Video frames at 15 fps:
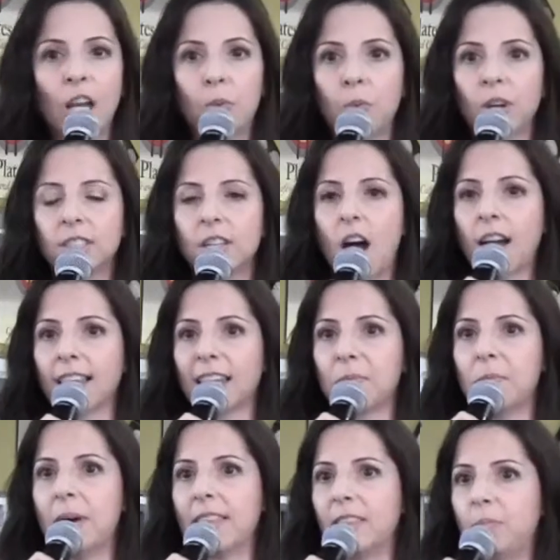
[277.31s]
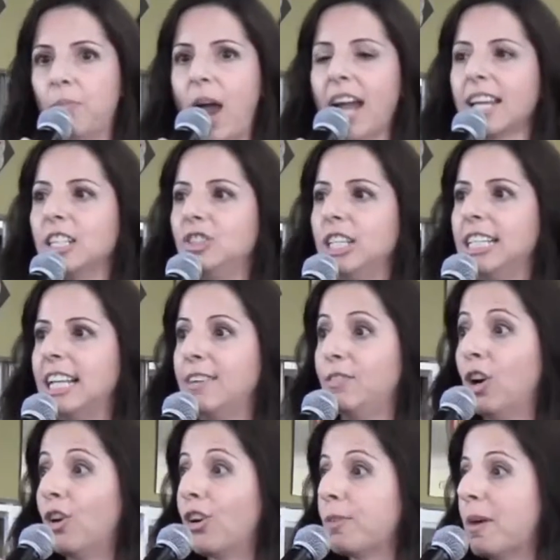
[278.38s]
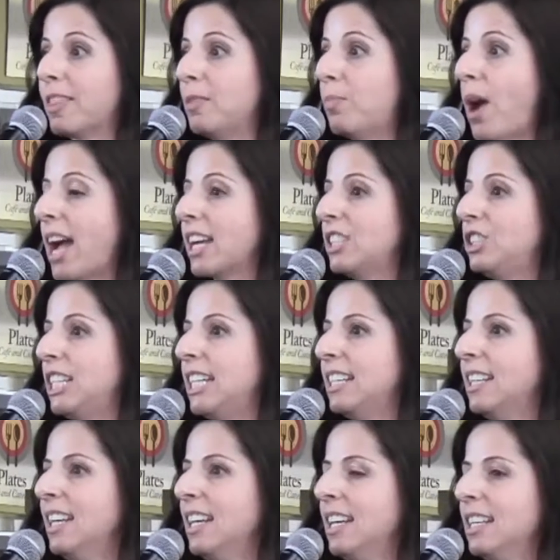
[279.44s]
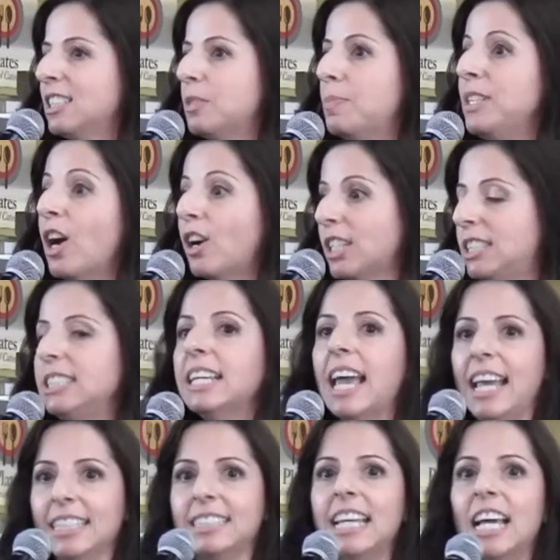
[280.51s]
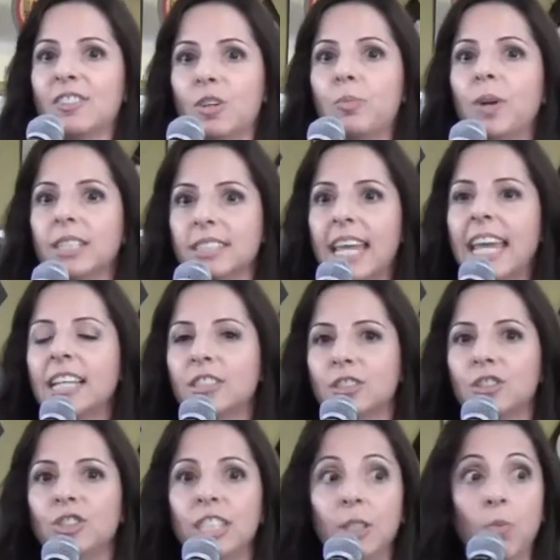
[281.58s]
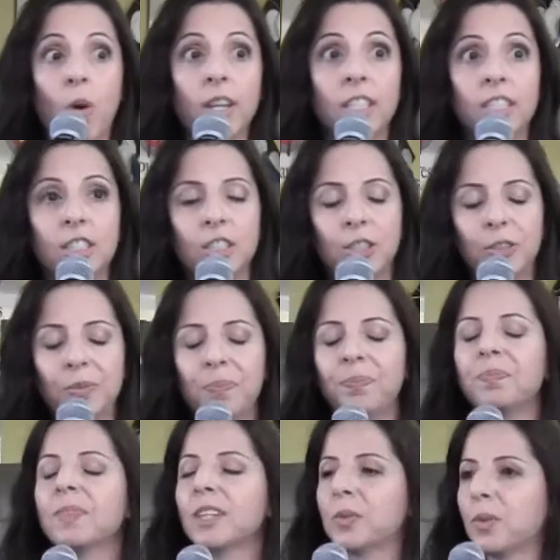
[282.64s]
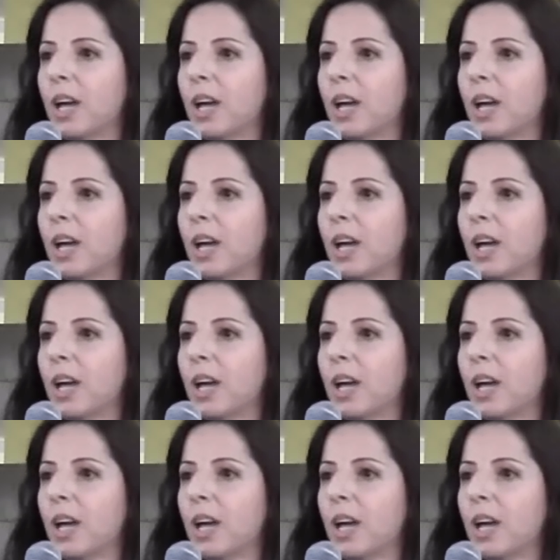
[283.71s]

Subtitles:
And we're going to talk a little bit about the BRCA gene. Have you all heard about the BRCA gene? It's a BRCA. It stands for breast cancer gene 1 and 2.